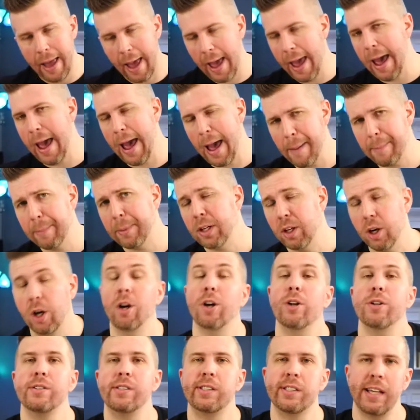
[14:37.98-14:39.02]
app
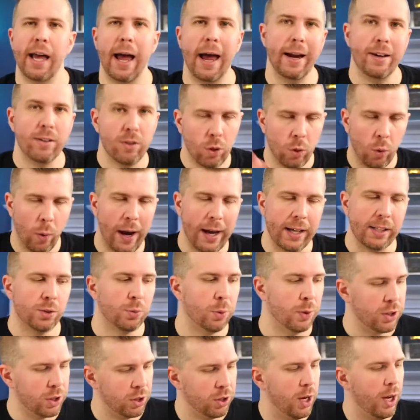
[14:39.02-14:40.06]
called Sidequest,
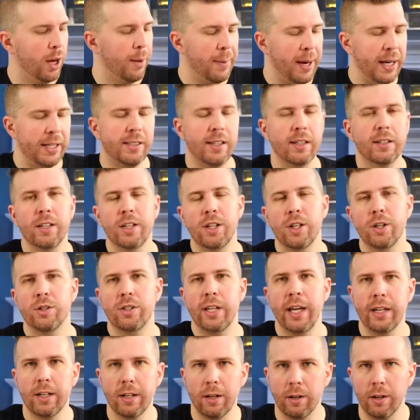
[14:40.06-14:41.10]
which basically you
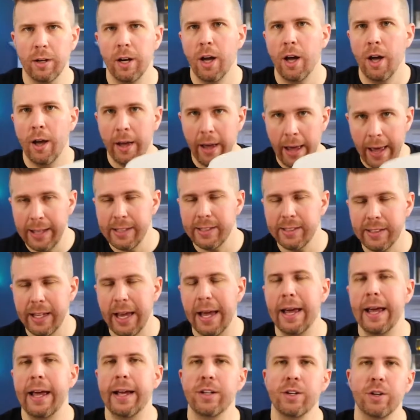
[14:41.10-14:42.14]
take your
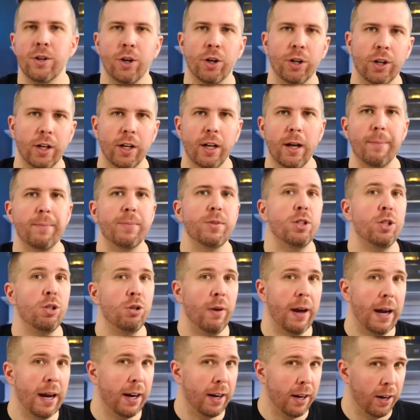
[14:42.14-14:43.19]
headset and you hook it up
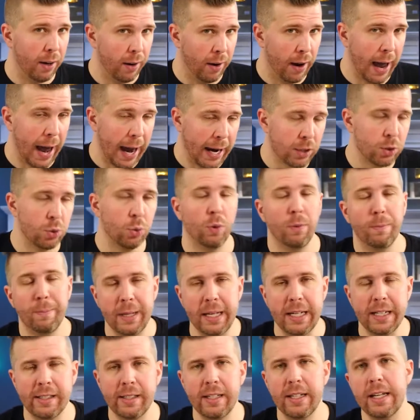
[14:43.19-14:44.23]
to a actual
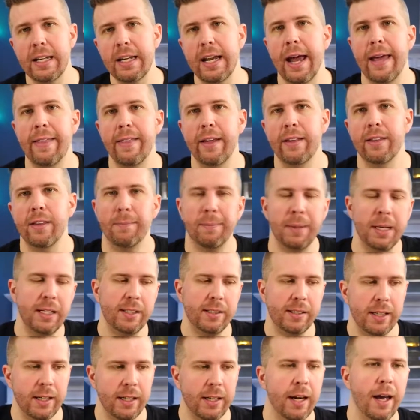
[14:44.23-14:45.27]
PC, and then the
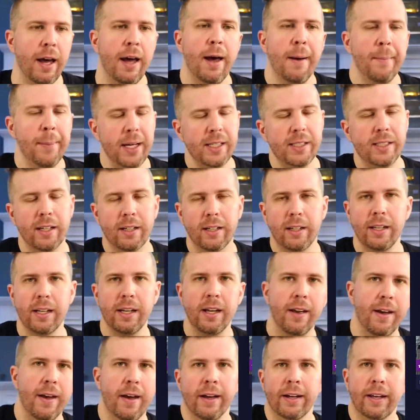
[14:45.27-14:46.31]
PC
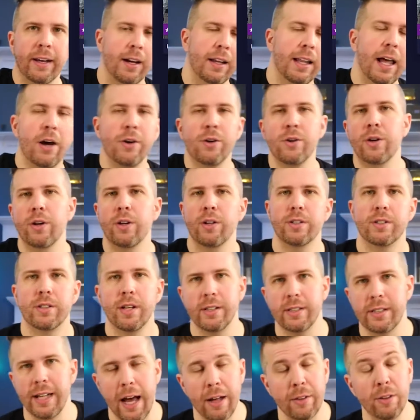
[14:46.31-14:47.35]
basically can allow you
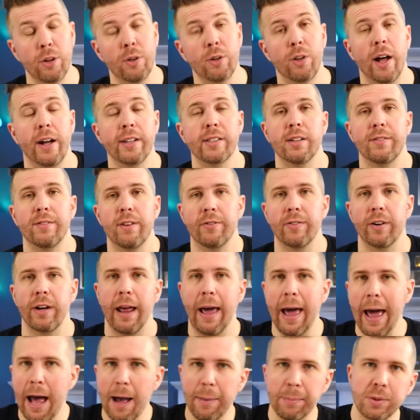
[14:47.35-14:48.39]
to download lots of different
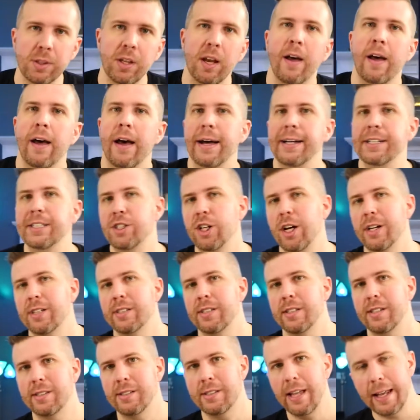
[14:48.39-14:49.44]
apps, adjust
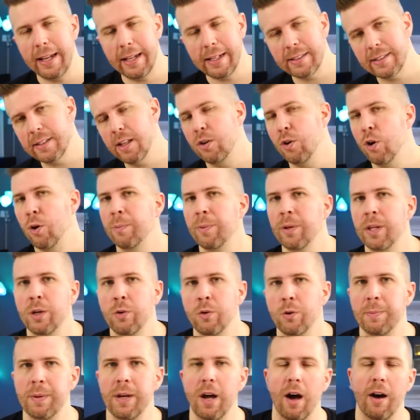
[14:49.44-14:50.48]
settings that normally
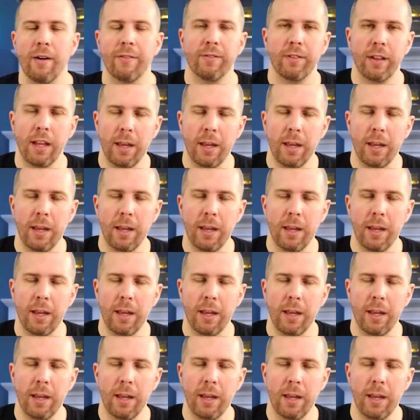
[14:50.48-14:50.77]
would be off